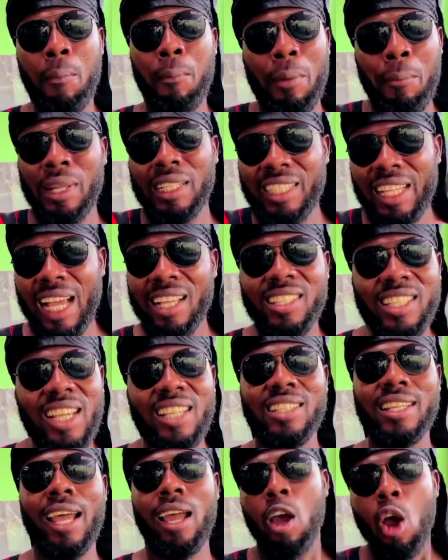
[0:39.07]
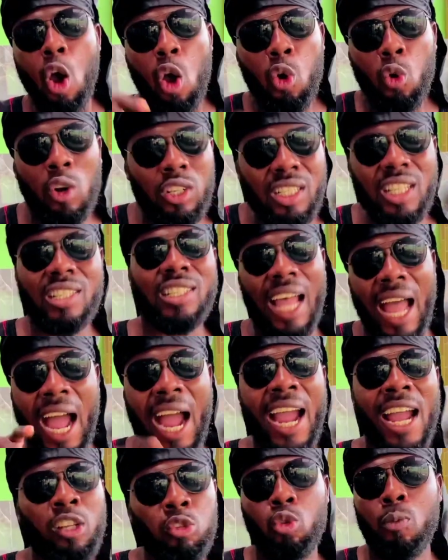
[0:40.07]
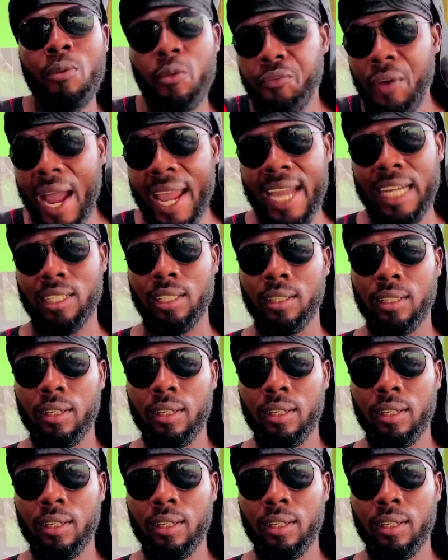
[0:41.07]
Metiasia said coaches are hired to be fired.